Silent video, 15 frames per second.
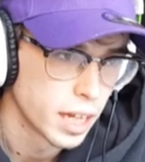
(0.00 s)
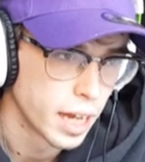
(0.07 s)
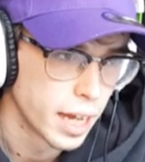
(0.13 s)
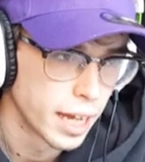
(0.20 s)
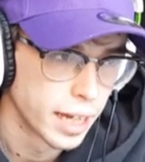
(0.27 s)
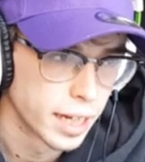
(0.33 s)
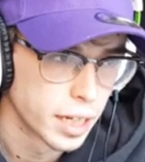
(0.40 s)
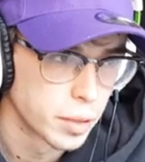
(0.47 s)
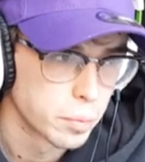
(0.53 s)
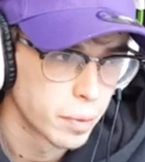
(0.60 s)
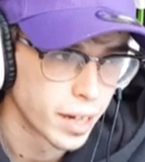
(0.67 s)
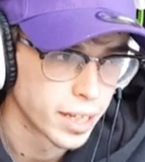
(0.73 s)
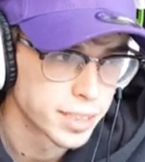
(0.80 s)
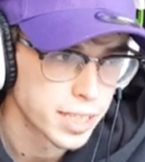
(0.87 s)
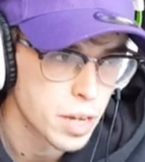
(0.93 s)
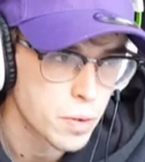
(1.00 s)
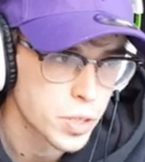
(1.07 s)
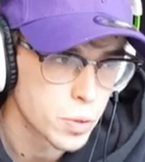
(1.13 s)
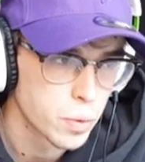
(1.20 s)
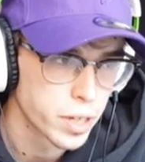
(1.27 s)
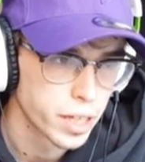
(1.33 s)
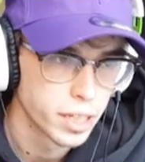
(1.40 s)
And say what
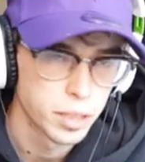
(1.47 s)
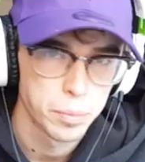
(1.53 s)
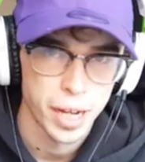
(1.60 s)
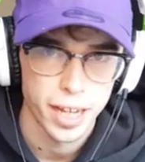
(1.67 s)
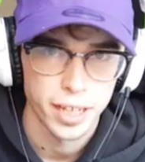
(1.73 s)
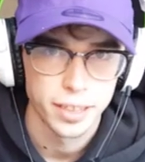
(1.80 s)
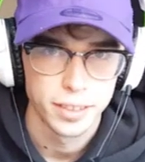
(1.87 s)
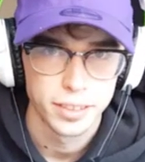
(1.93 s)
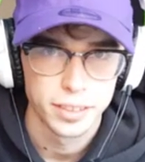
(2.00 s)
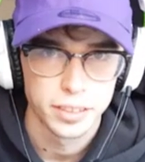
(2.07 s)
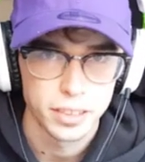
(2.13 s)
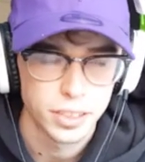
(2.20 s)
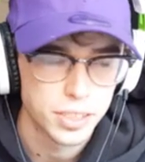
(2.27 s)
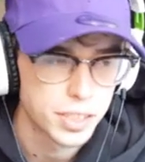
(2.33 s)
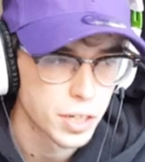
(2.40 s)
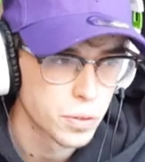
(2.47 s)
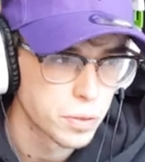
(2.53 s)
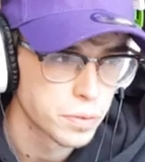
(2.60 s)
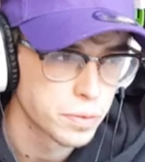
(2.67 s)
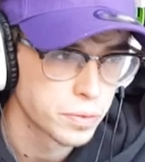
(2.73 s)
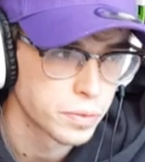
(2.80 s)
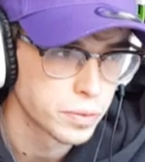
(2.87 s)
you will, the man,
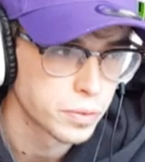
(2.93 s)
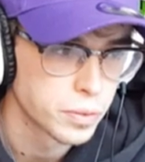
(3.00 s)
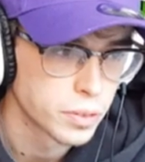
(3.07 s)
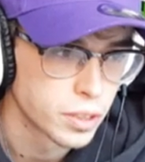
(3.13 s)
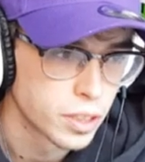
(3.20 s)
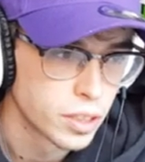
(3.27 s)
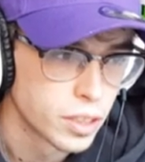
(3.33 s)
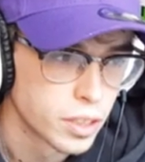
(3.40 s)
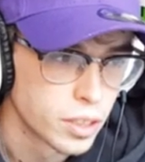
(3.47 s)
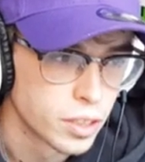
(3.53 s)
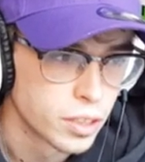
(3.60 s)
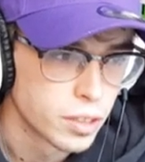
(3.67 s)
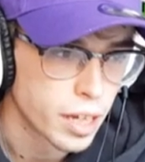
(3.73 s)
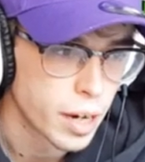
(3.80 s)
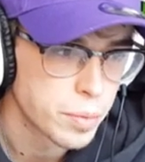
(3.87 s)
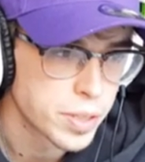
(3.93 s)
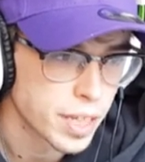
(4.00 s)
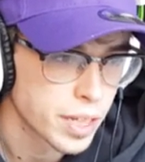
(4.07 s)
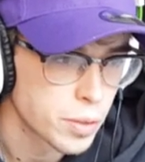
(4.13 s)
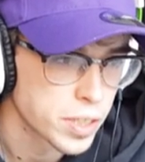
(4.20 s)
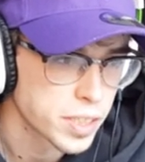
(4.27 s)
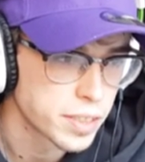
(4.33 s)
everybody said
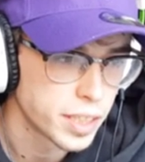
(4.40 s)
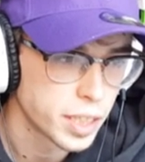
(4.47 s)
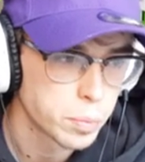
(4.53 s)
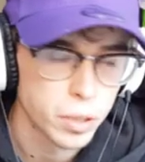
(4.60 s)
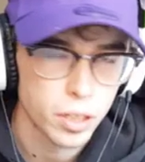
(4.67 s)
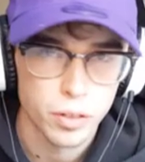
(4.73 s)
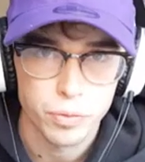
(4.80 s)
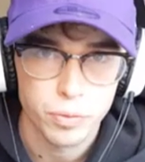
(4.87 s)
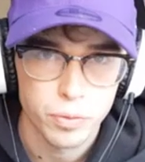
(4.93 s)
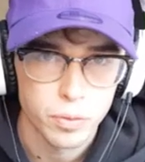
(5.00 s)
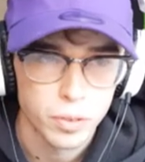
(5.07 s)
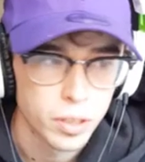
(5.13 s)
he wasn't deep enough.